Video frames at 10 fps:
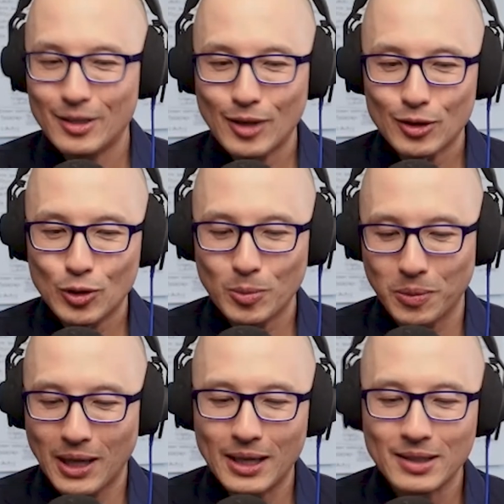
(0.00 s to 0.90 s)
It's not
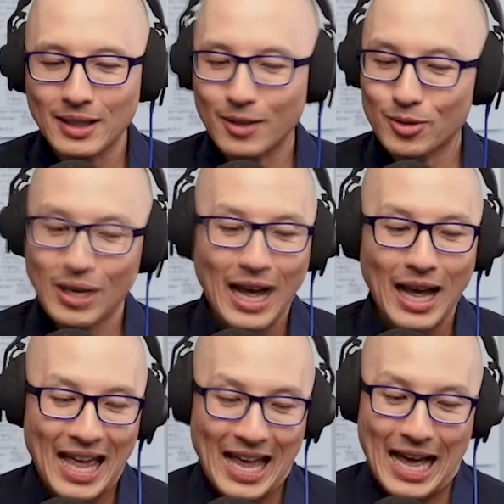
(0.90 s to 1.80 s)
too blunt? He
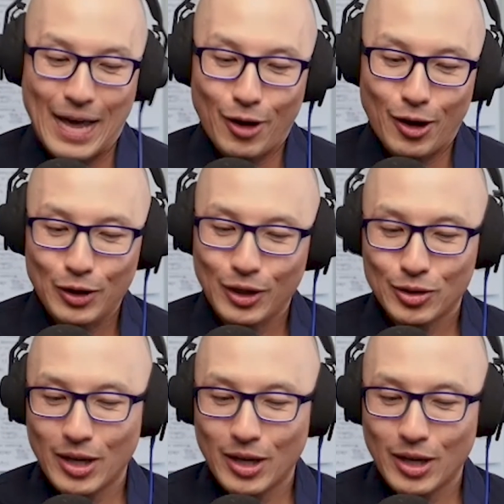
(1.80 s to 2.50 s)
goes, I don't know.